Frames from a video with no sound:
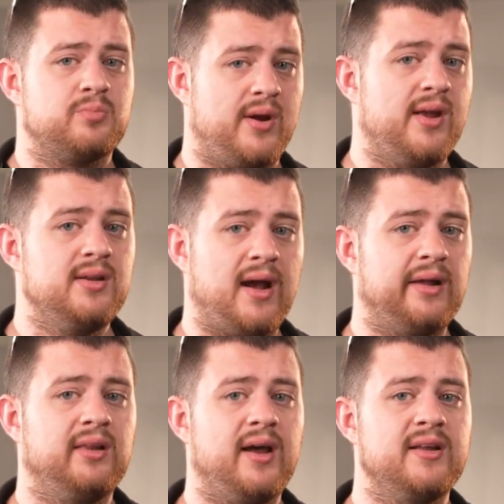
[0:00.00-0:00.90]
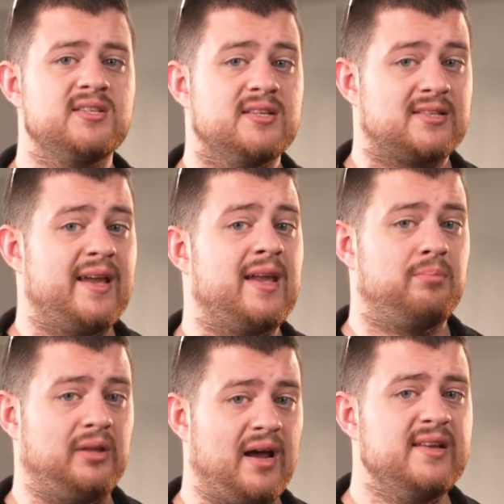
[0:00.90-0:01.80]
brand guidelines is like a
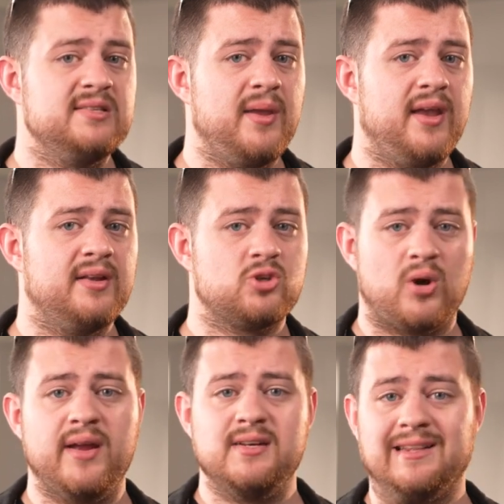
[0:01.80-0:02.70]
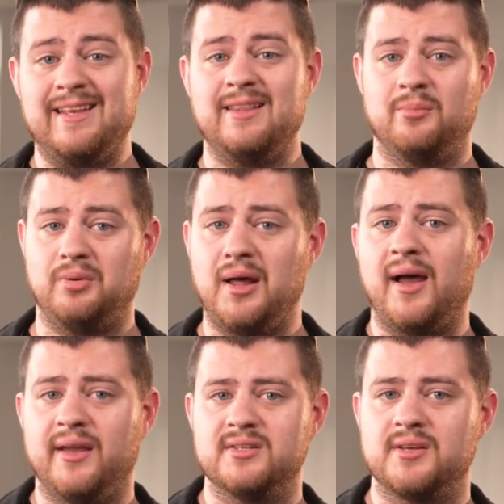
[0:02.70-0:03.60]
blind man trying to lead the
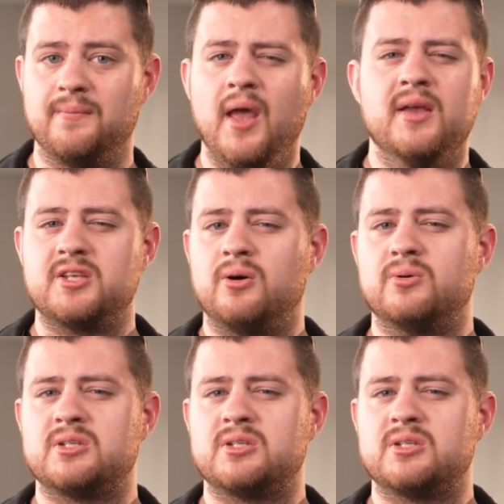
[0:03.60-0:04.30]
blind. So